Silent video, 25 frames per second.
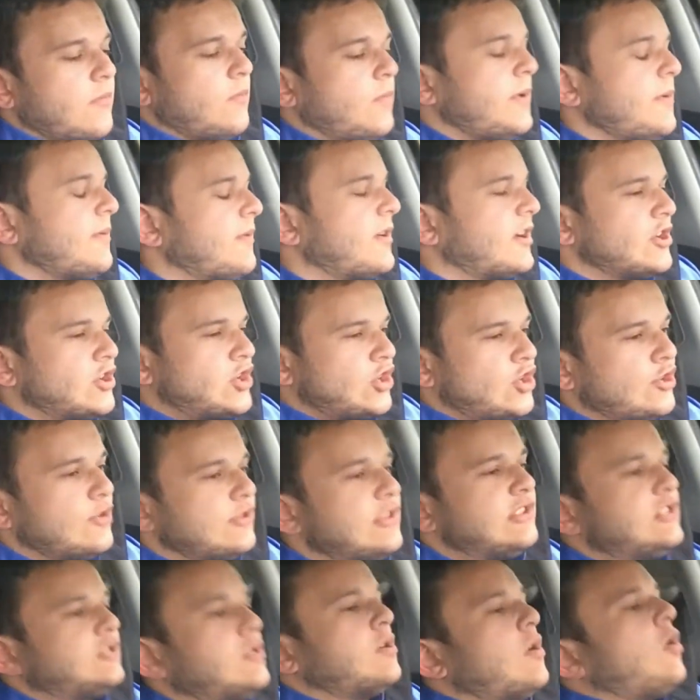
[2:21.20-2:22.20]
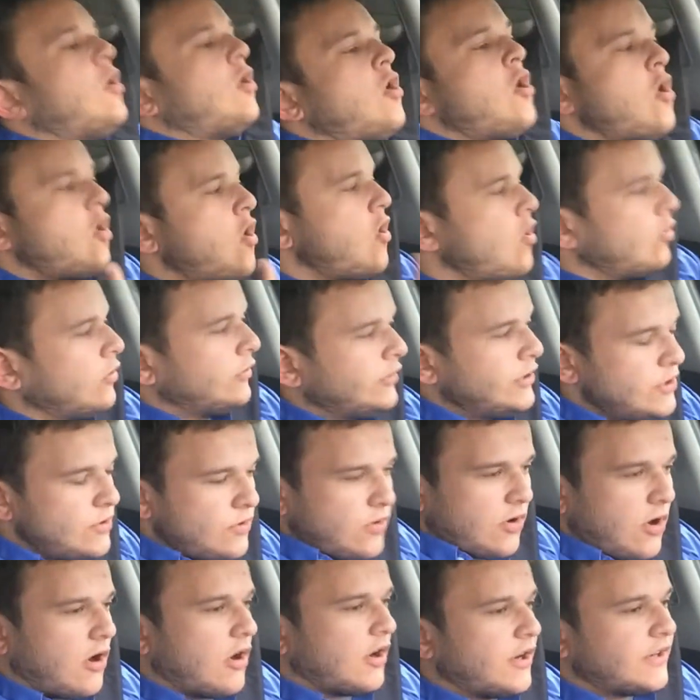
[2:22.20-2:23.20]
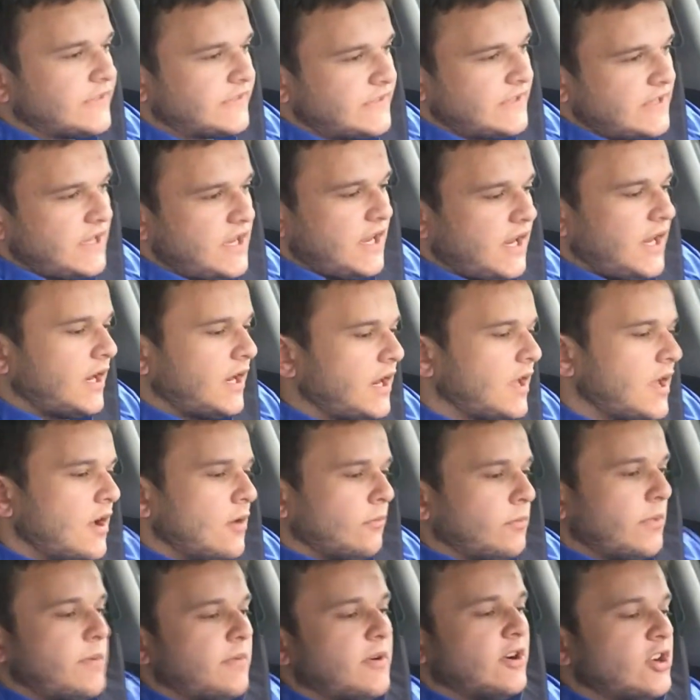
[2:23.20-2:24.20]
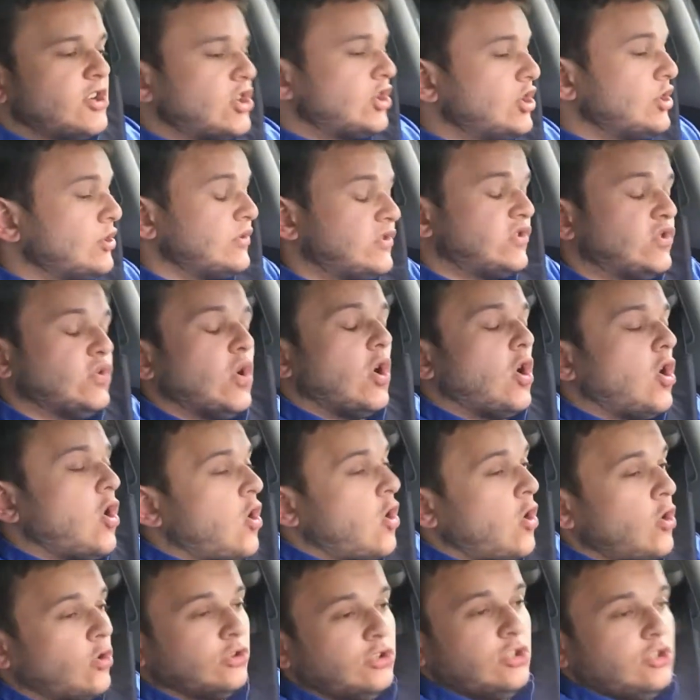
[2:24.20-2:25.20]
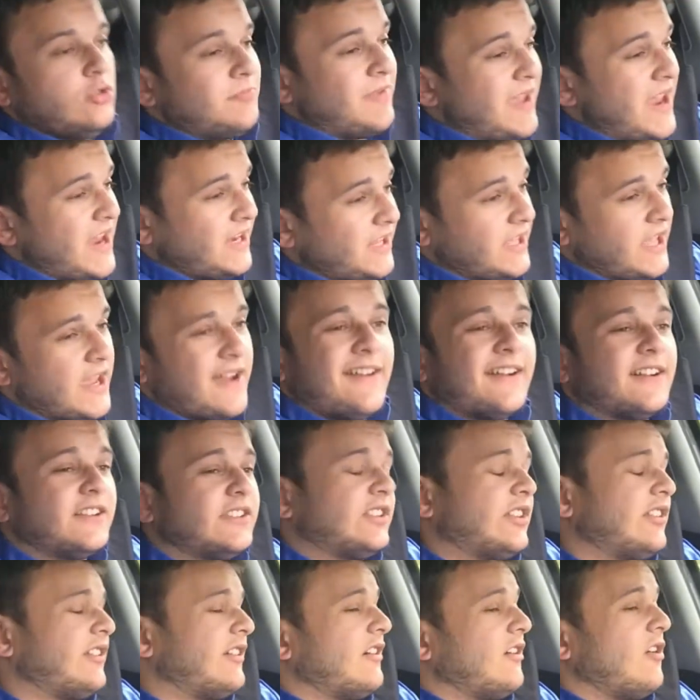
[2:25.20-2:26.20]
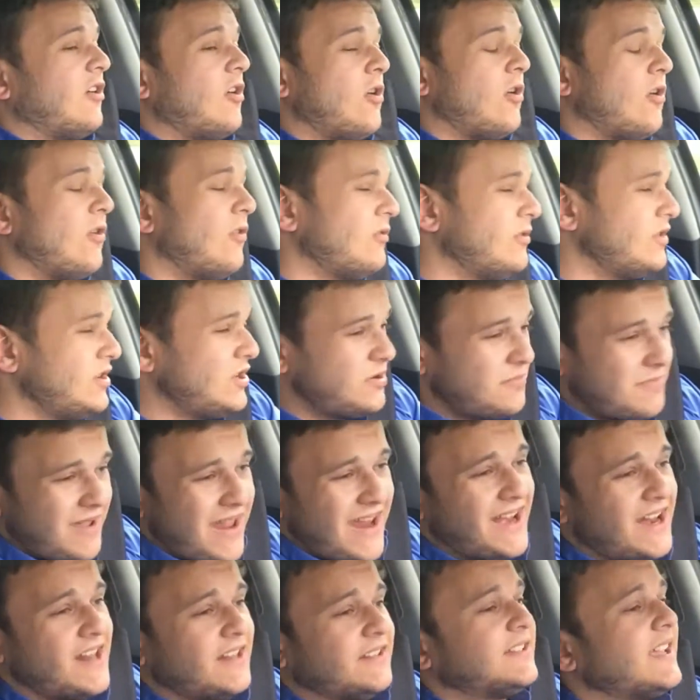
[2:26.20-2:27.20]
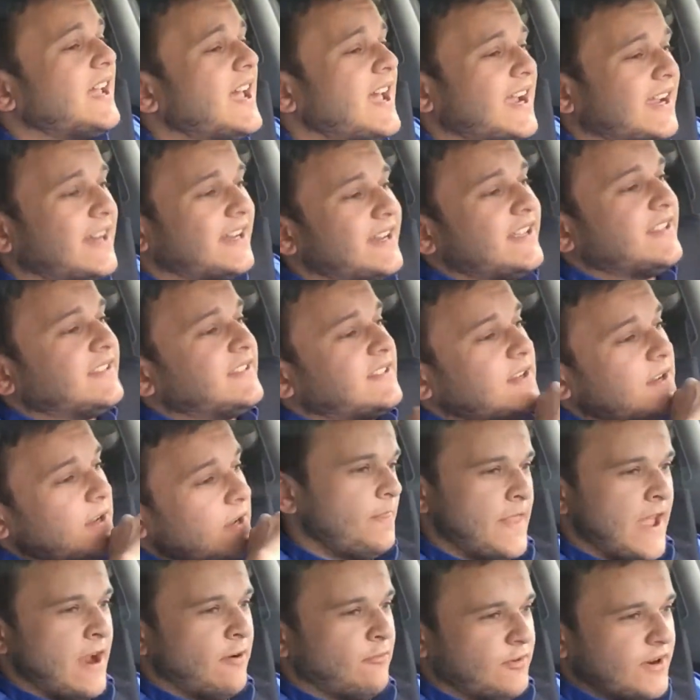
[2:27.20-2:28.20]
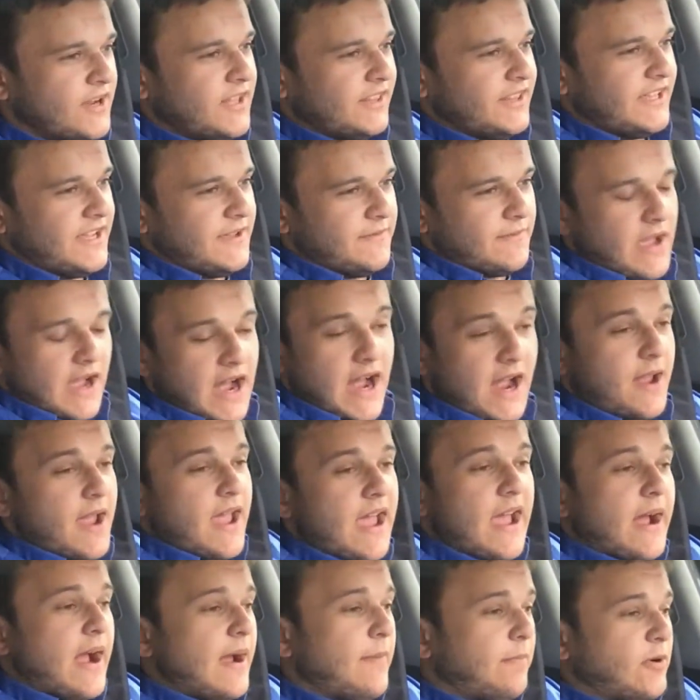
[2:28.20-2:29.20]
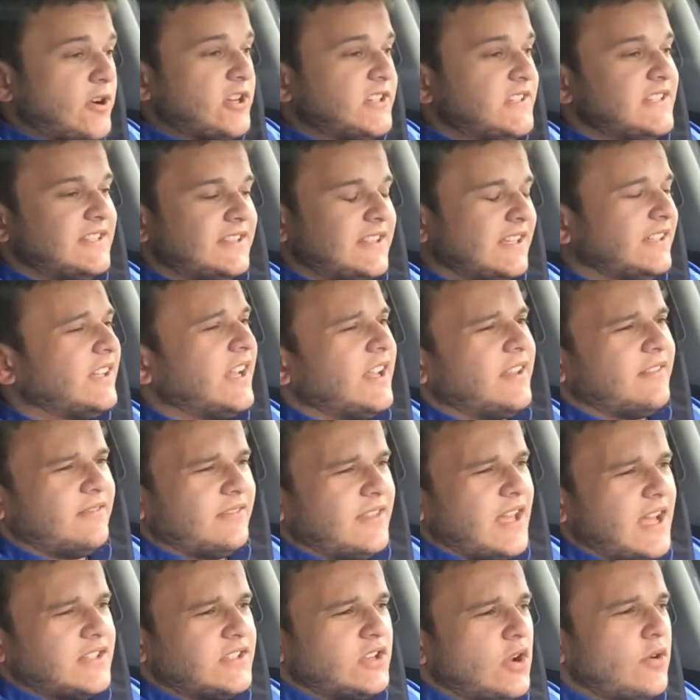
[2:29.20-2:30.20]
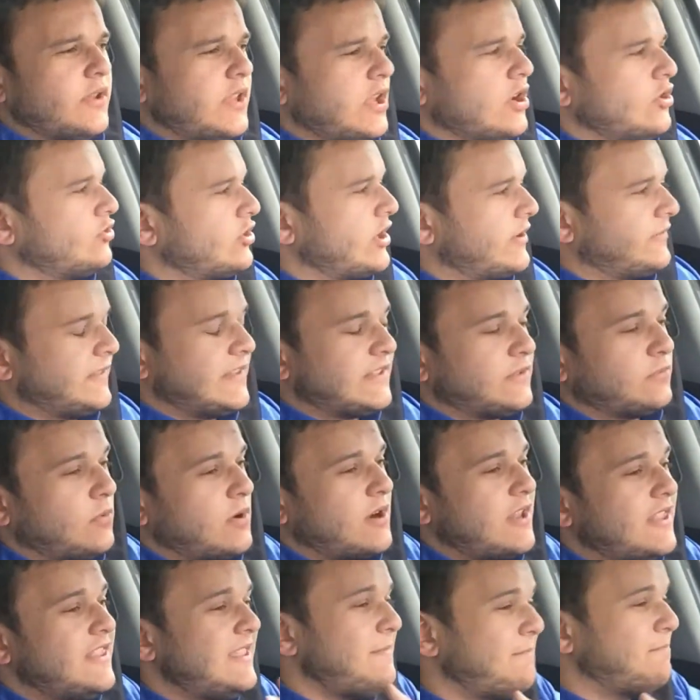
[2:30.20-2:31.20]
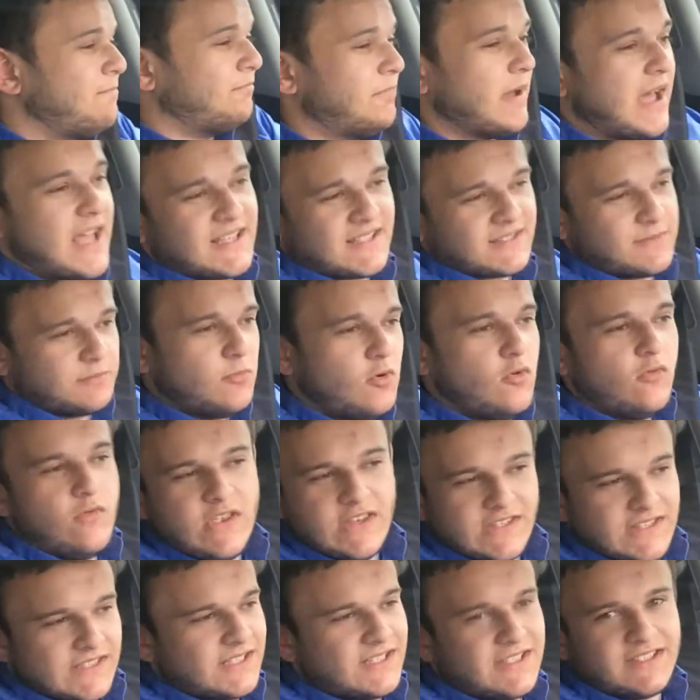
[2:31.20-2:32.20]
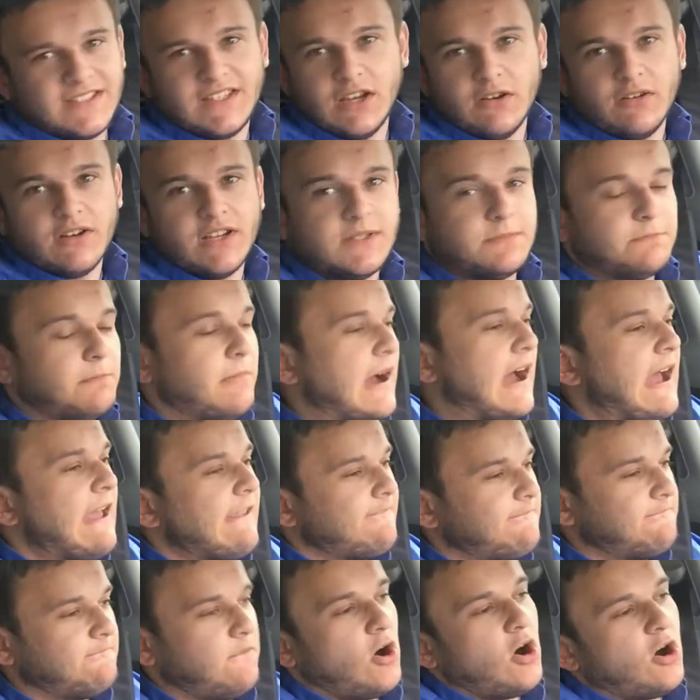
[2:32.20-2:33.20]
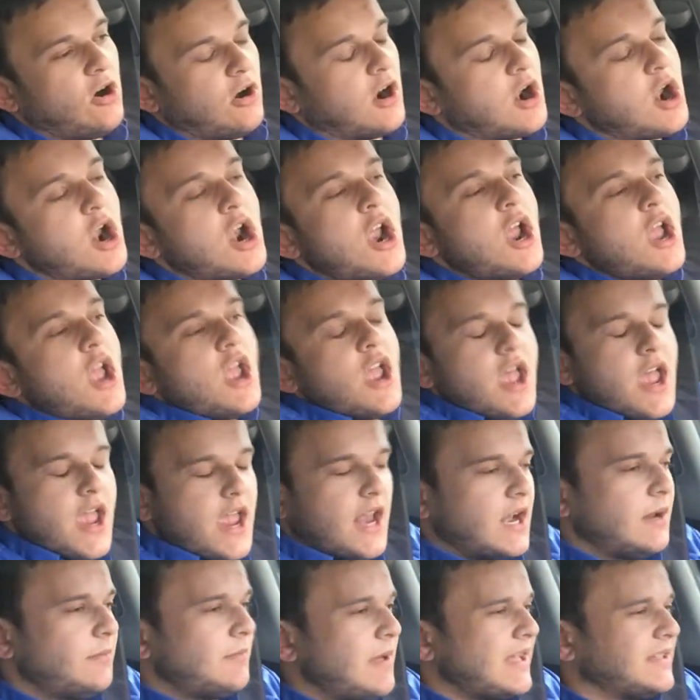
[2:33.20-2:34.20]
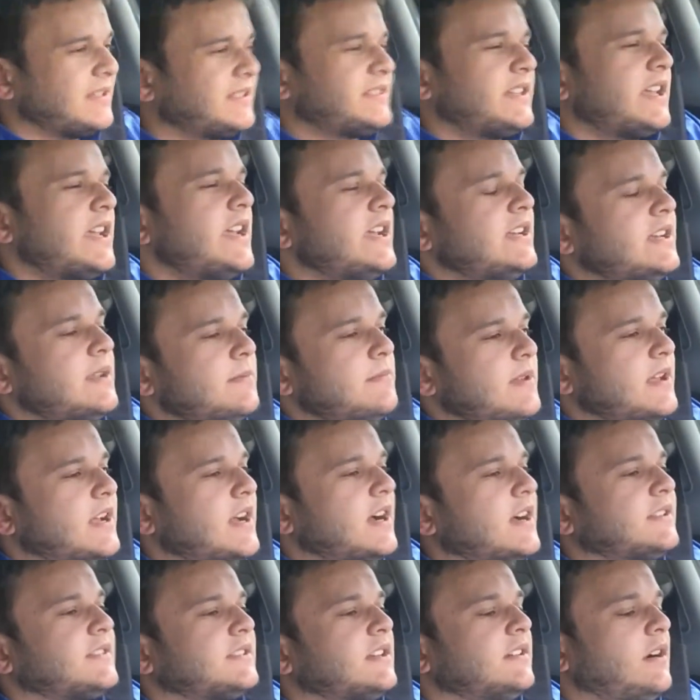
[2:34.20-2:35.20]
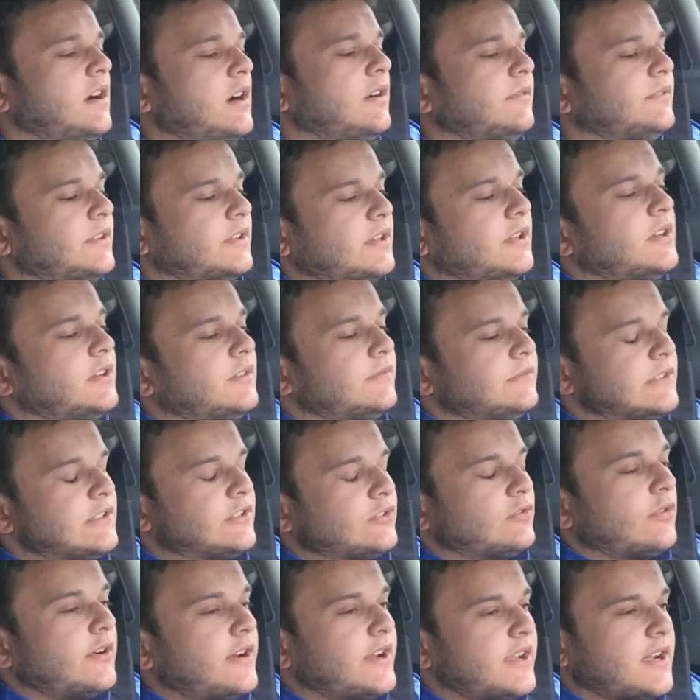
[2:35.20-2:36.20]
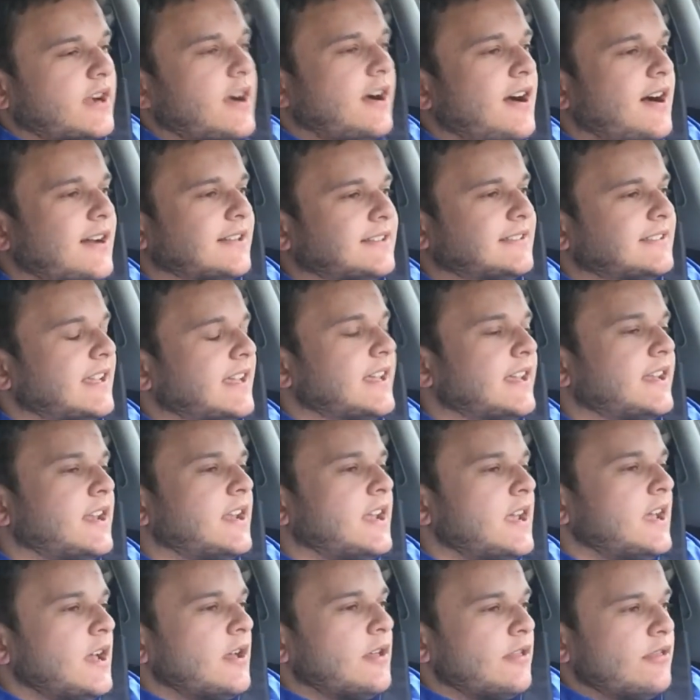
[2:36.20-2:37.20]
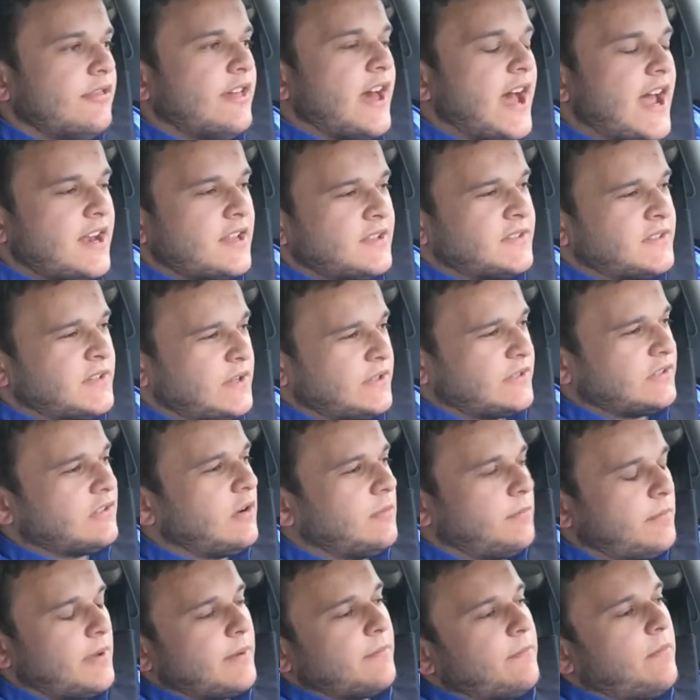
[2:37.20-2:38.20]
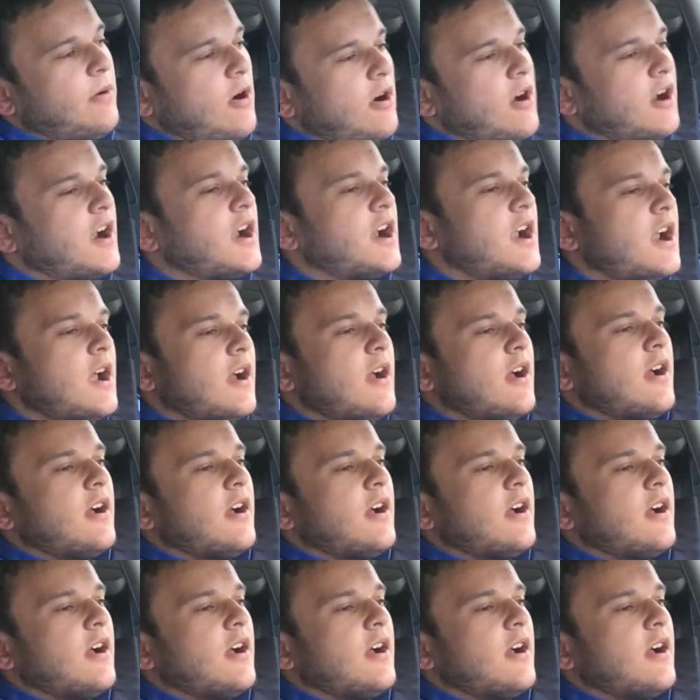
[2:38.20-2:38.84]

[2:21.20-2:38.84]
we were introduced to a whole new car scene. We were introduced to a whole new main character, a whole new main antagonist. That really, I personally think that Tokyo Drift is one of the best movies in the series by far. And I'm not saying it because of the story content. That is also a big part.